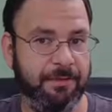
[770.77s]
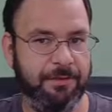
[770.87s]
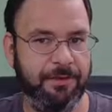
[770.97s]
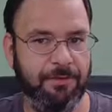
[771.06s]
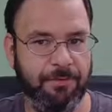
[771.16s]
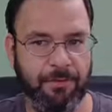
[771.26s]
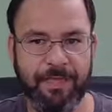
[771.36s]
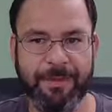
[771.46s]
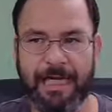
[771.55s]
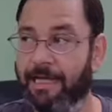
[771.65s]
So
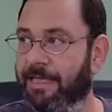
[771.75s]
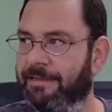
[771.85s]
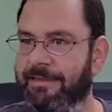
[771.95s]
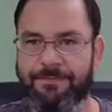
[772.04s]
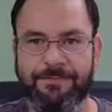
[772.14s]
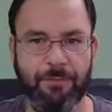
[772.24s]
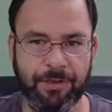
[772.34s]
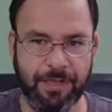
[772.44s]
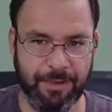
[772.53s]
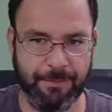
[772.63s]
wait a minute, I can actually
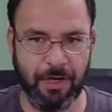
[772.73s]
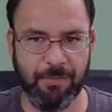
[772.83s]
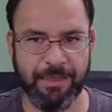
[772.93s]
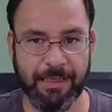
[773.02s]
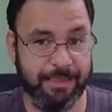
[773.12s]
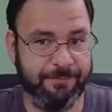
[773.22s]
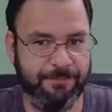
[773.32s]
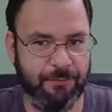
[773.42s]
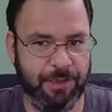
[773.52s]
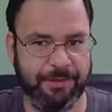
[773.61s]
afford an apartment. I can
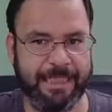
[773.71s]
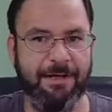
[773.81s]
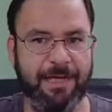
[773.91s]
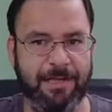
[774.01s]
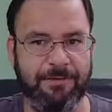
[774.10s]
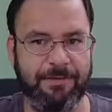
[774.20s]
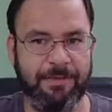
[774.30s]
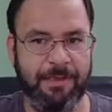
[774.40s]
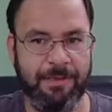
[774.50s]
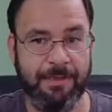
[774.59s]
afford a townhouse.
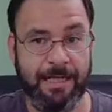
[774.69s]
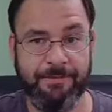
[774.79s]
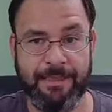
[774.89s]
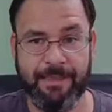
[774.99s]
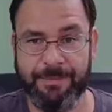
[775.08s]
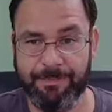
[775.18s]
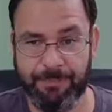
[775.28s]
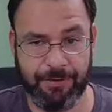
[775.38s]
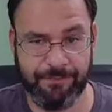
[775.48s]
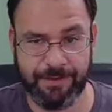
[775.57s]
Now, it's not going to be
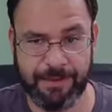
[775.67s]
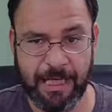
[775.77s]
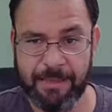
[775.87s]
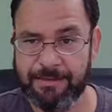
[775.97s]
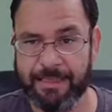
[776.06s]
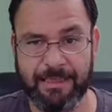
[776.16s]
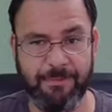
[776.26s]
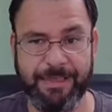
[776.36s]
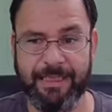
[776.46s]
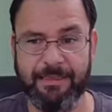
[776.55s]
perfect. It's not going
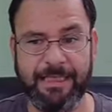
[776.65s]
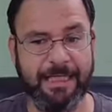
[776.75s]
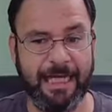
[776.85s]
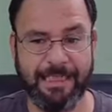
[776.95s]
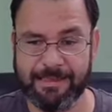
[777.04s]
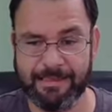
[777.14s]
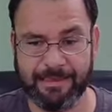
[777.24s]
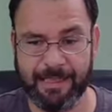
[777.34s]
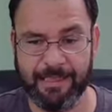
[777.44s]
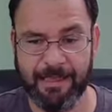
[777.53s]
to be the nicest
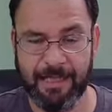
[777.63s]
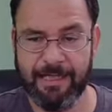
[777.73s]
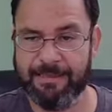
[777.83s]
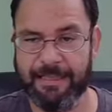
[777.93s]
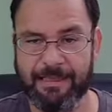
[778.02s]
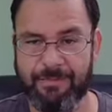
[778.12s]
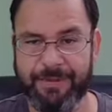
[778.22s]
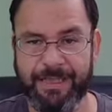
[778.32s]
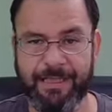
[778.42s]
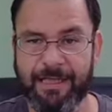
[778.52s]
thing. It's not going to
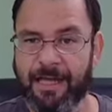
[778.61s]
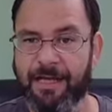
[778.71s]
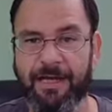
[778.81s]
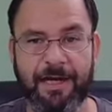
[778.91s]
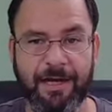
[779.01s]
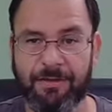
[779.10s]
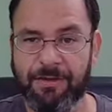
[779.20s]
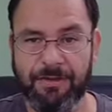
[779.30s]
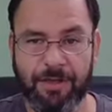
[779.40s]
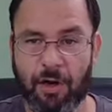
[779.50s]
be, you know,
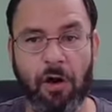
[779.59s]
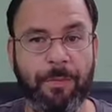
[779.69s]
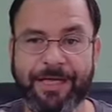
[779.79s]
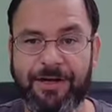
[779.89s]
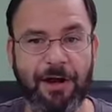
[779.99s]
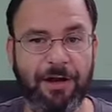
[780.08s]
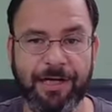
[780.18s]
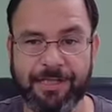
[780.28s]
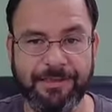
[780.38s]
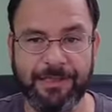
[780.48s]
Home and
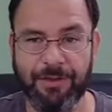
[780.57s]
Gardens, you